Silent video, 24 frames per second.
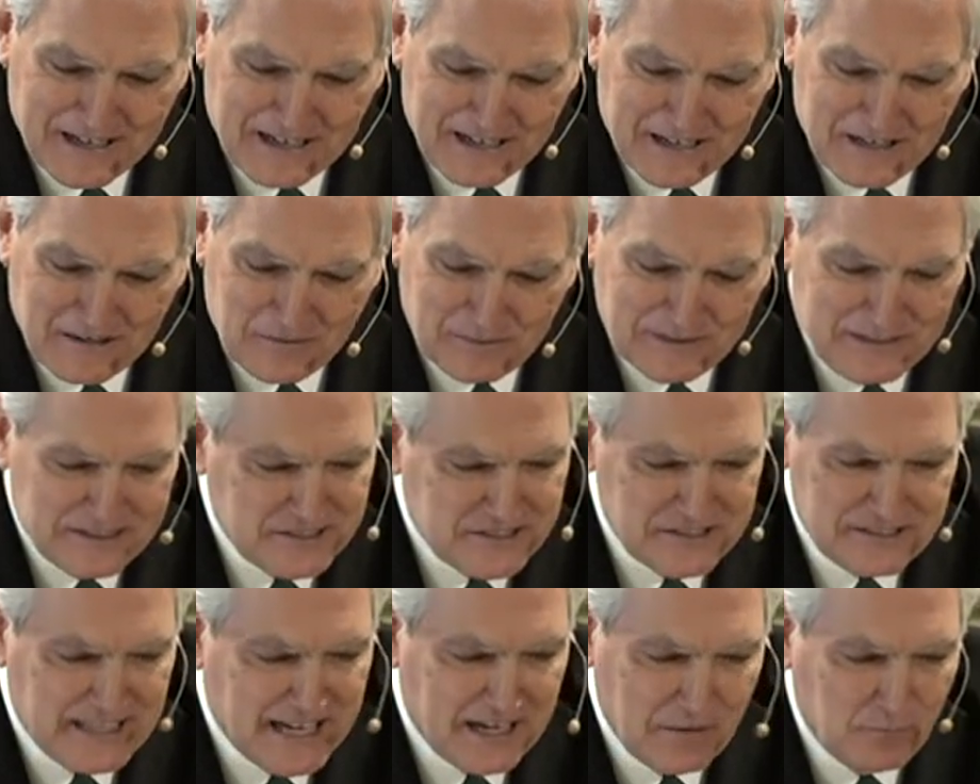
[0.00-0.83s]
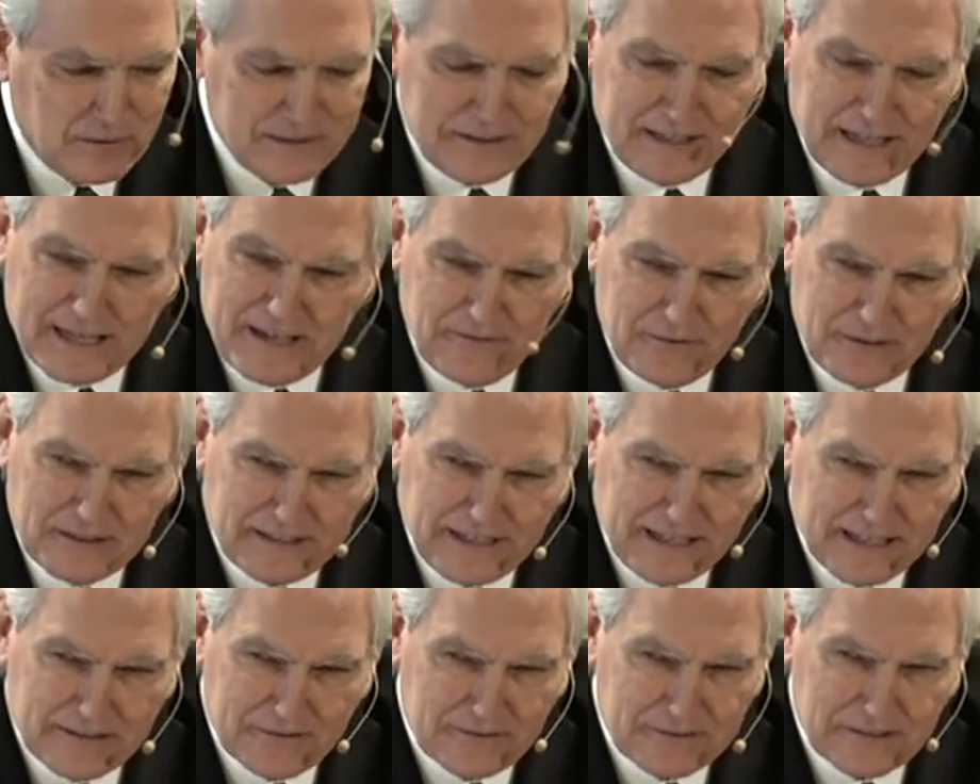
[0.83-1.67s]
But this is not what David
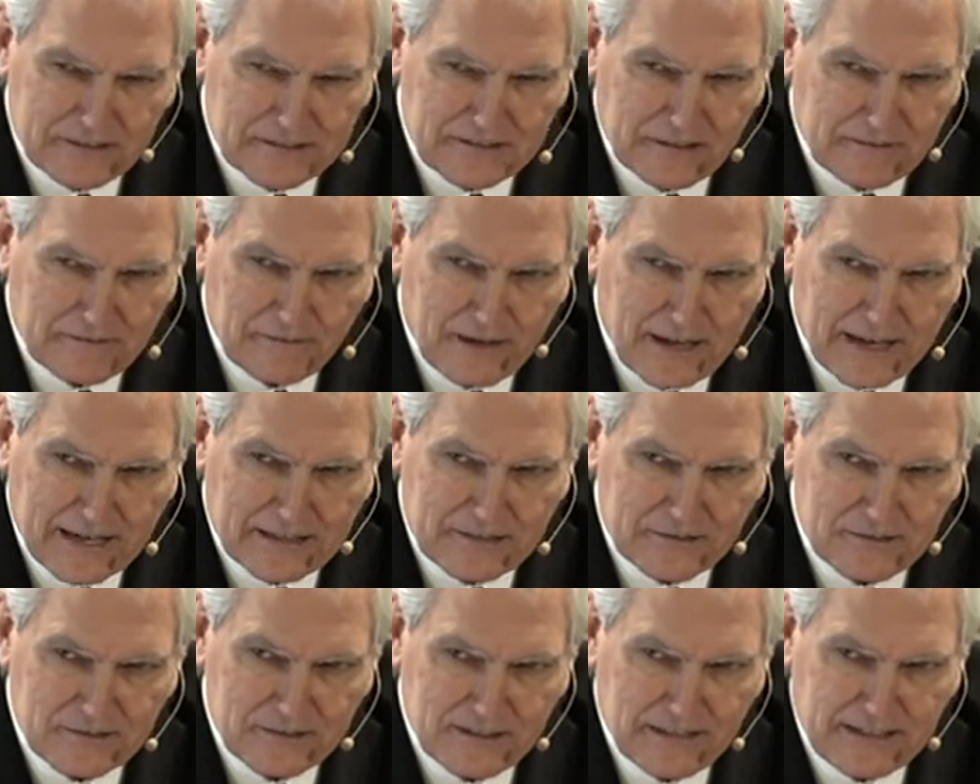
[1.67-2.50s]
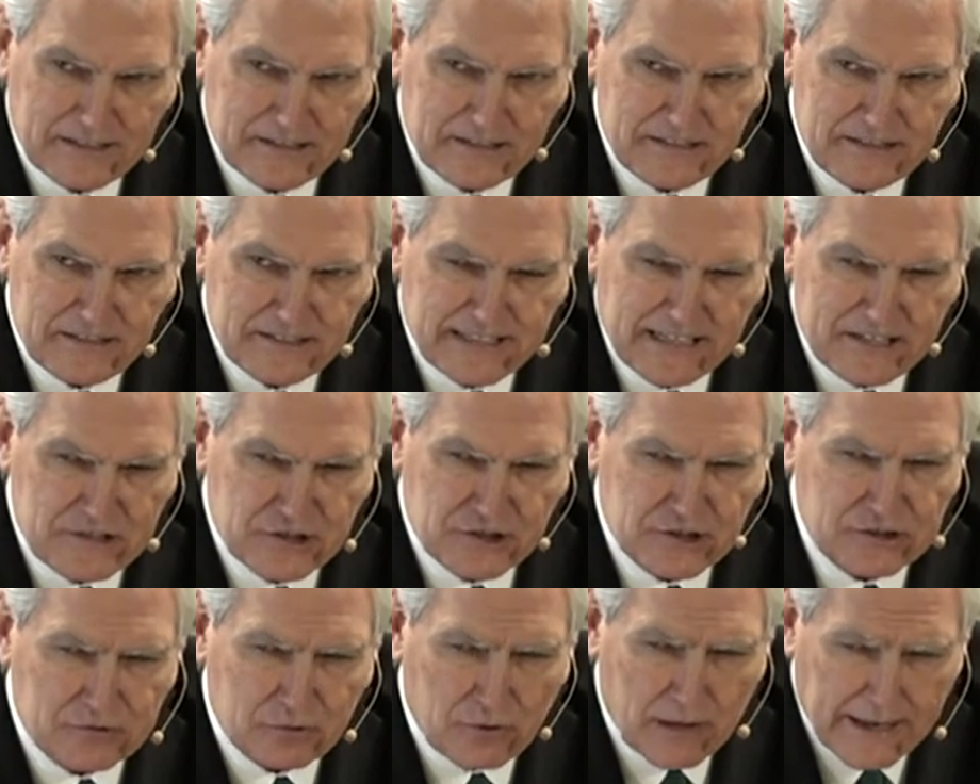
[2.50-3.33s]
gives as advice. He doesn't say
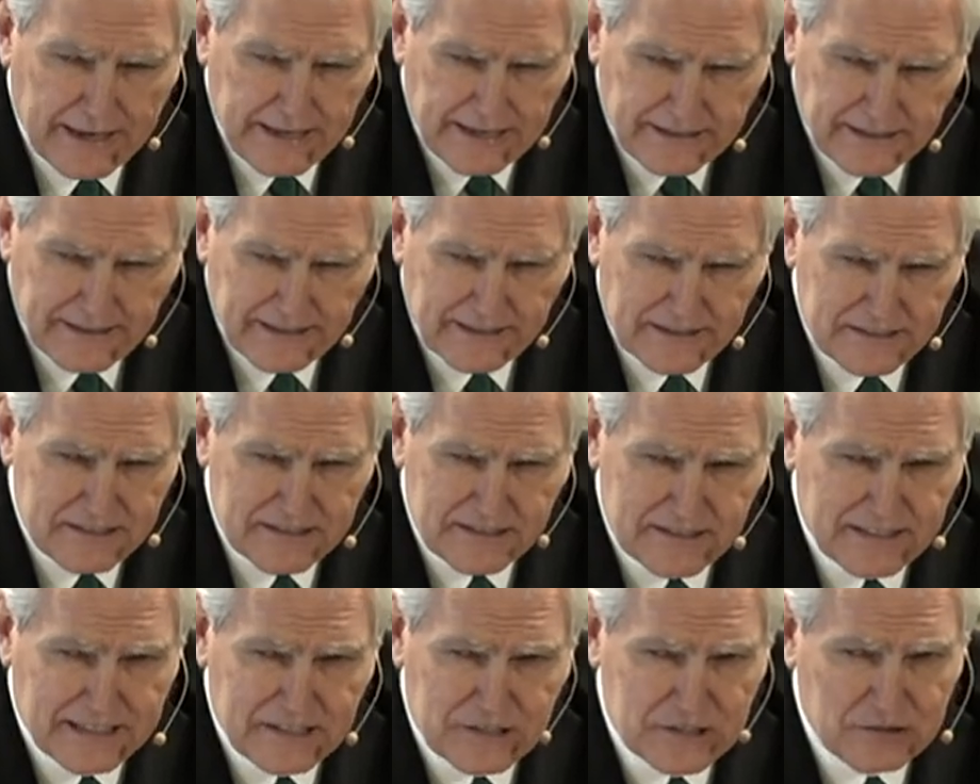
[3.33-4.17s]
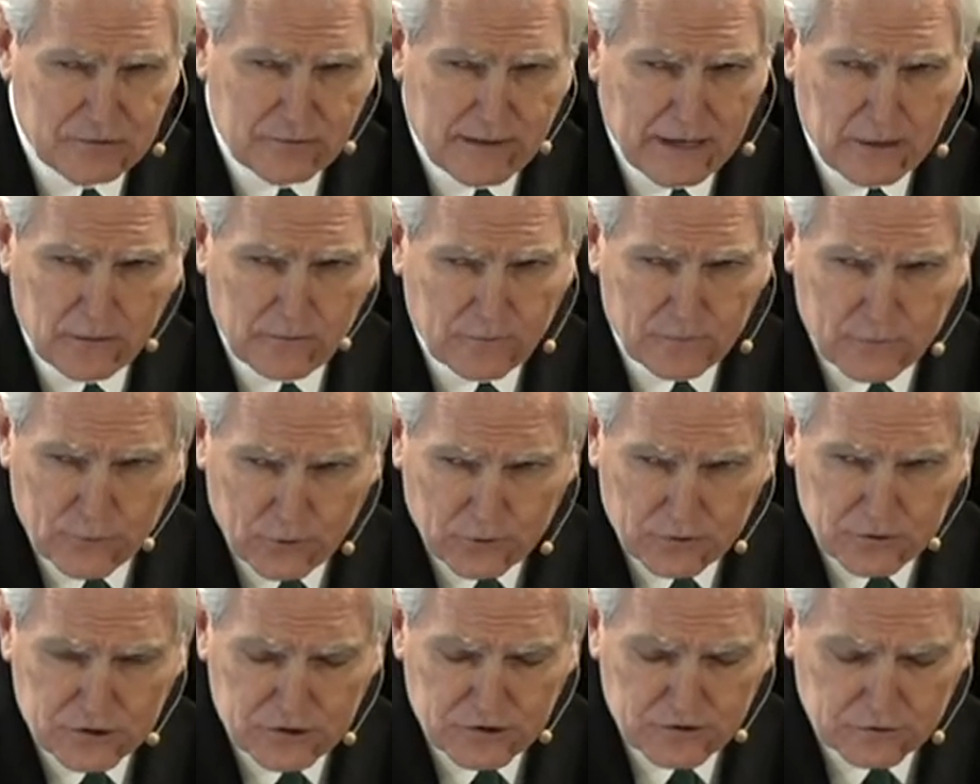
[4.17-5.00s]
strike. He doesn't say strike
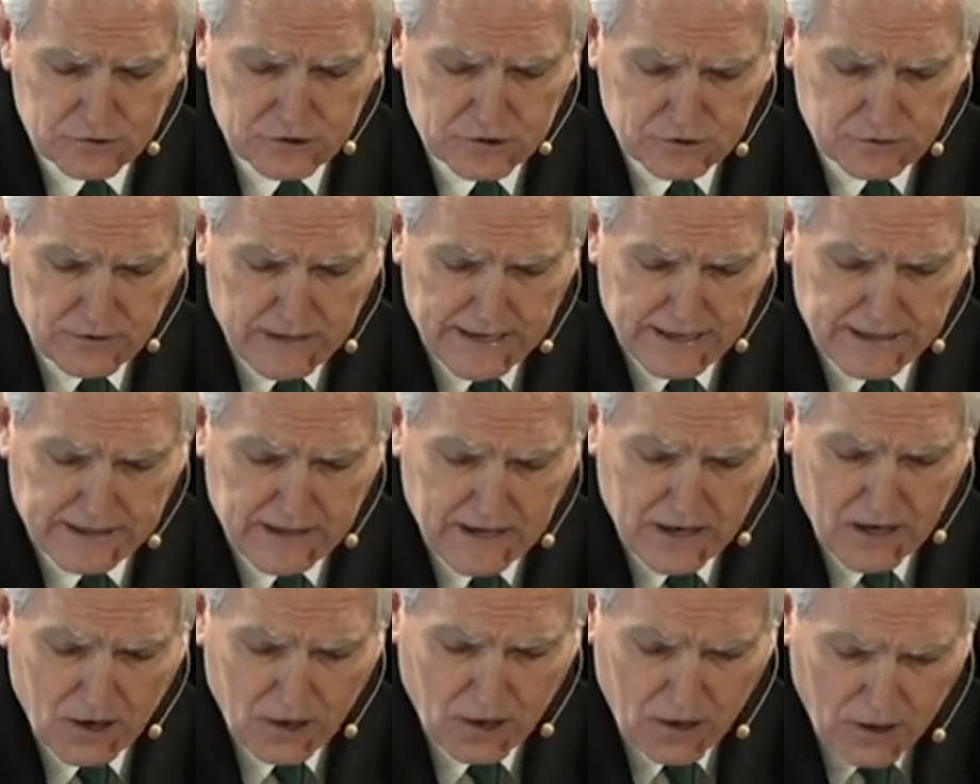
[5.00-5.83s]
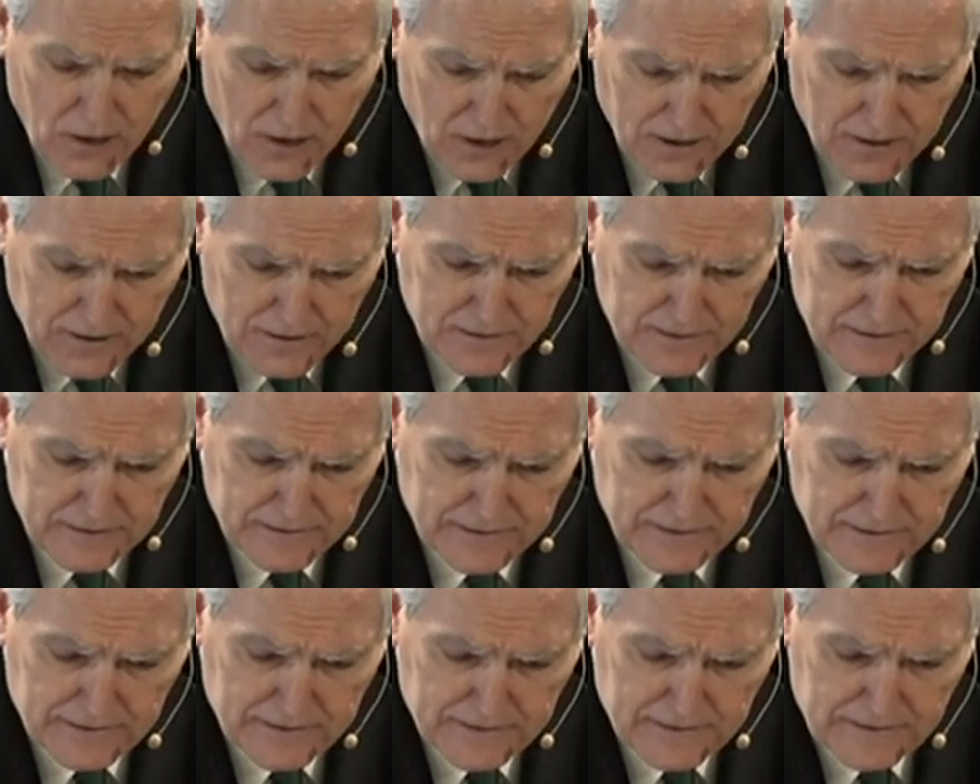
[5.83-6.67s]
first or strike hard
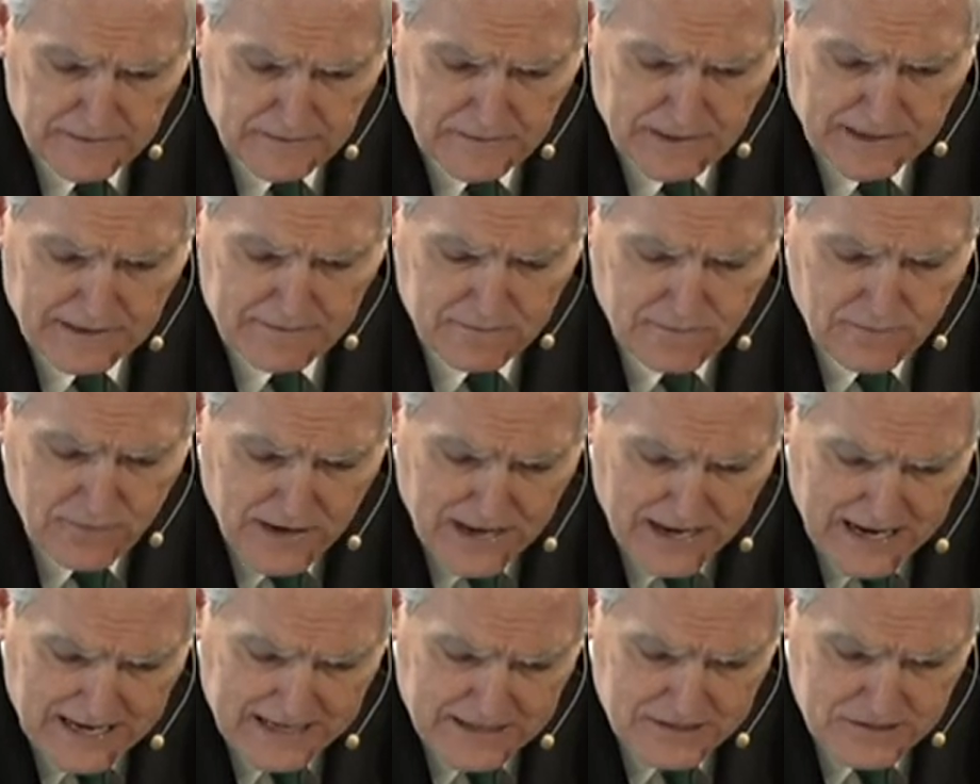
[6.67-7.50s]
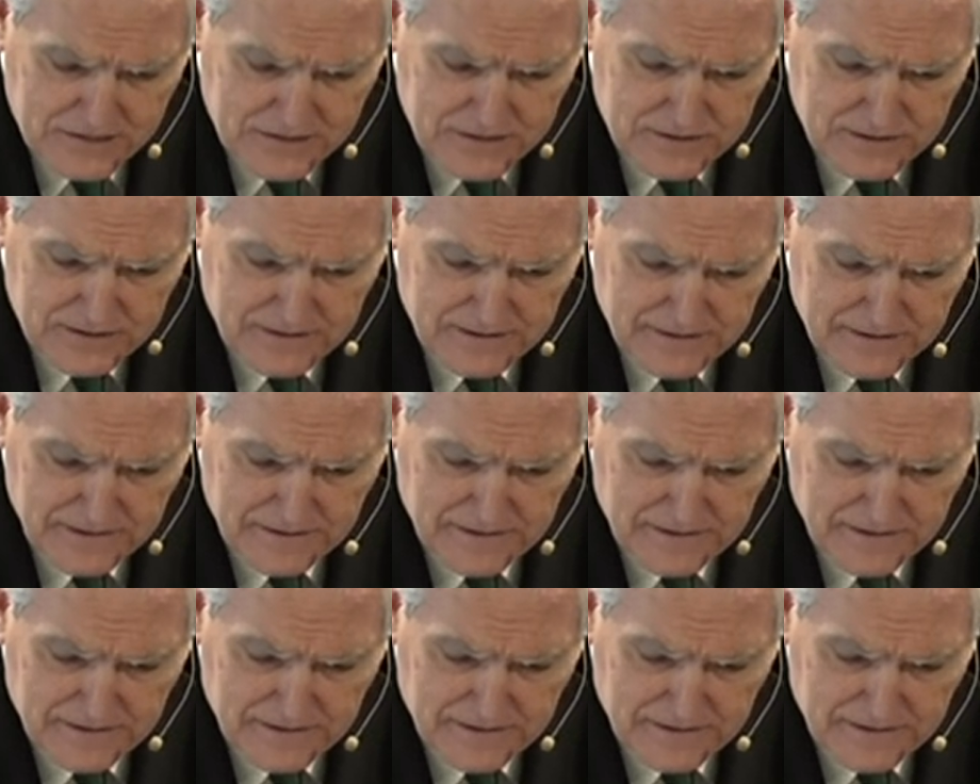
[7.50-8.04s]
and fast.